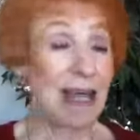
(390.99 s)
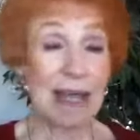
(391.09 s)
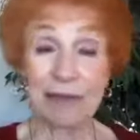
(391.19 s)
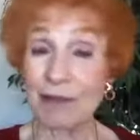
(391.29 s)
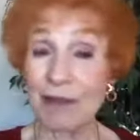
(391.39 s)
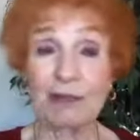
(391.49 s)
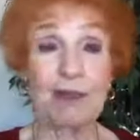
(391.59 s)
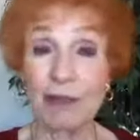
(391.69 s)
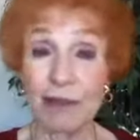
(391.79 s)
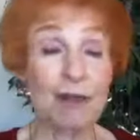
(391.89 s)
And
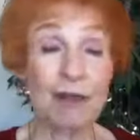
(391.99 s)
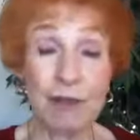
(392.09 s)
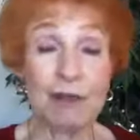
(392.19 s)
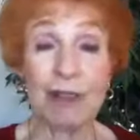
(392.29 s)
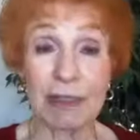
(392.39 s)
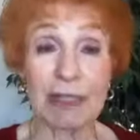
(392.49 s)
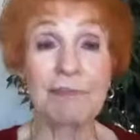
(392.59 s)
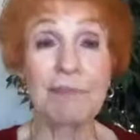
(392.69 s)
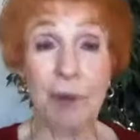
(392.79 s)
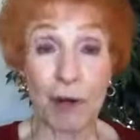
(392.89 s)
usually
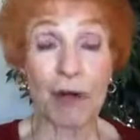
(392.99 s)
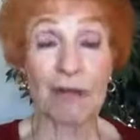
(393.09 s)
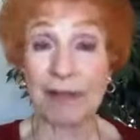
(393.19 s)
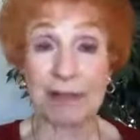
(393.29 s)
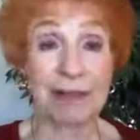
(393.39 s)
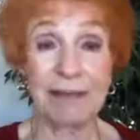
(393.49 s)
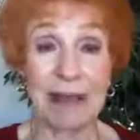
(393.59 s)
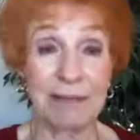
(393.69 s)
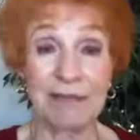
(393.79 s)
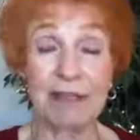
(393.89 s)
more than
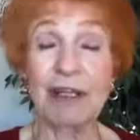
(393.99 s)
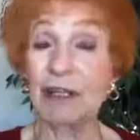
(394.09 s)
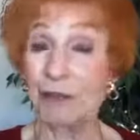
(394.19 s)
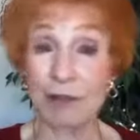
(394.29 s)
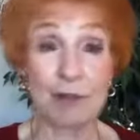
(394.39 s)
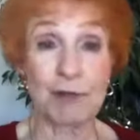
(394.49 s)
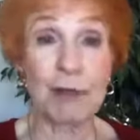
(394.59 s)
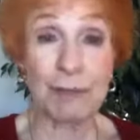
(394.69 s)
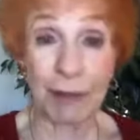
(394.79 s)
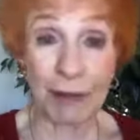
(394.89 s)
enough, like
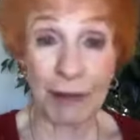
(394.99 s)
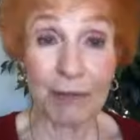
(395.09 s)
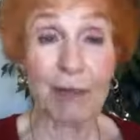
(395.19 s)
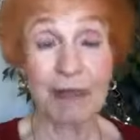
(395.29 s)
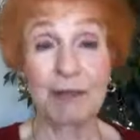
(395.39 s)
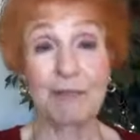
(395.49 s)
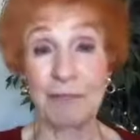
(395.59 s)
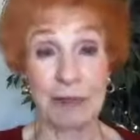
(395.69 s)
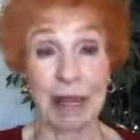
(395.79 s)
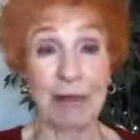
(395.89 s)
triple what you've
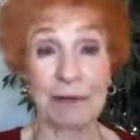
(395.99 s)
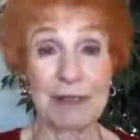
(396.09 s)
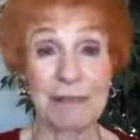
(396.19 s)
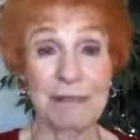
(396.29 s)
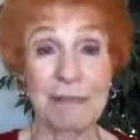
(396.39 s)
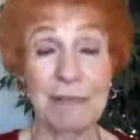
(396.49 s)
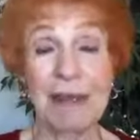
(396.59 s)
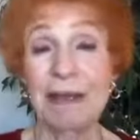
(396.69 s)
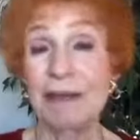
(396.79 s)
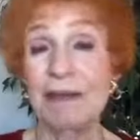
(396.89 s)
put out.
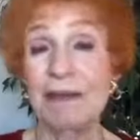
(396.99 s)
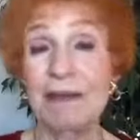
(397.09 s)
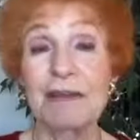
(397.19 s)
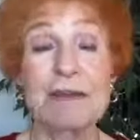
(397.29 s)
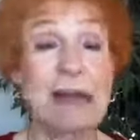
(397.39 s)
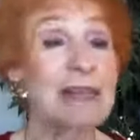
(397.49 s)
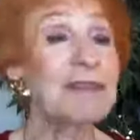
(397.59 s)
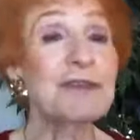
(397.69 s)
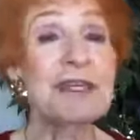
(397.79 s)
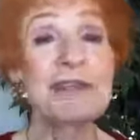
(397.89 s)
The
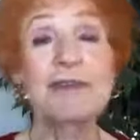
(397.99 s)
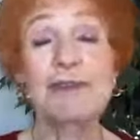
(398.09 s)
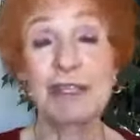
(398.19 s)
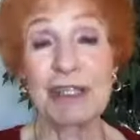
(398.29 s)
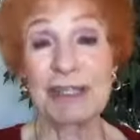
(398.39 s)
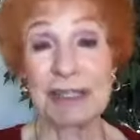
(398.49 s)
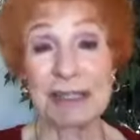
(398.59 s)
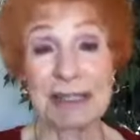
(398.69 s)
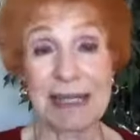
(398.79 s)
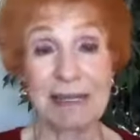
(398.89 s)
master teacher
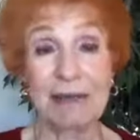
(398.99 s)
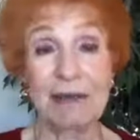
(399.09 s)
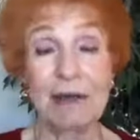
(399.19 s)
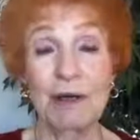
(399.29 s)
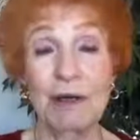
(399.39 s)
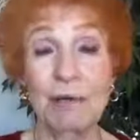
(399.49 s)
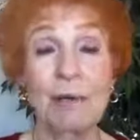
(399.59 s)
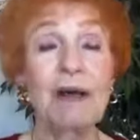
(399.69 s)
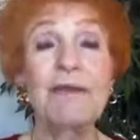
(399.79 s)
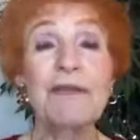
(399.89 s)
Jesus said,
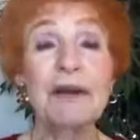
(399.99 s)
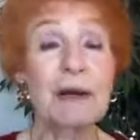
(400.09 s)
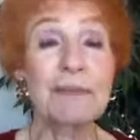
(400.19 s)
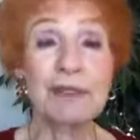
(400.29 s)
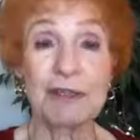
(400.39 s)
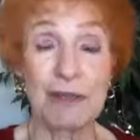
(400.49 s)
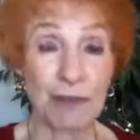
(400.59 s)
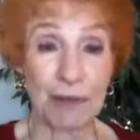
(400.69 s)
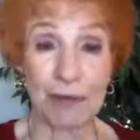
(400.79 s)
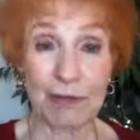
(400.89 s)
wealth comes to
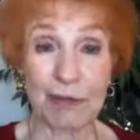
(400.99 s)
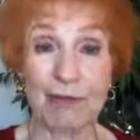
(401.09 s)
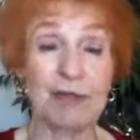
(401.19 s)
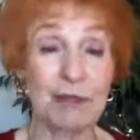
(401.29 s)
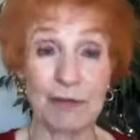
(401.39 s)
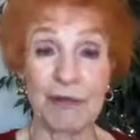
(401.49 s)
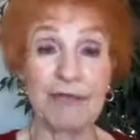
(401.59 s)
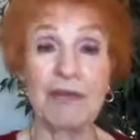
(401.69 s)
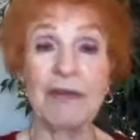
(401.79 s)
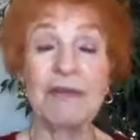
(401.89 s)
those who
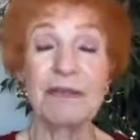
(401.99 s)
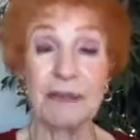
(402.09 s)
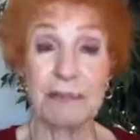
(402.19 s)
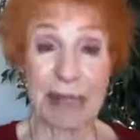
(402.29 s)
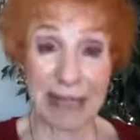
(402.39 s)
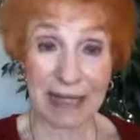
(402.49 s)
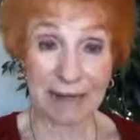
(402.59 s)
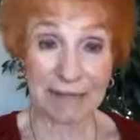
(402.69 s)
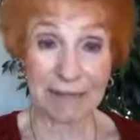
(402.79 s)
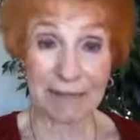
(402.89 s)
serve the many.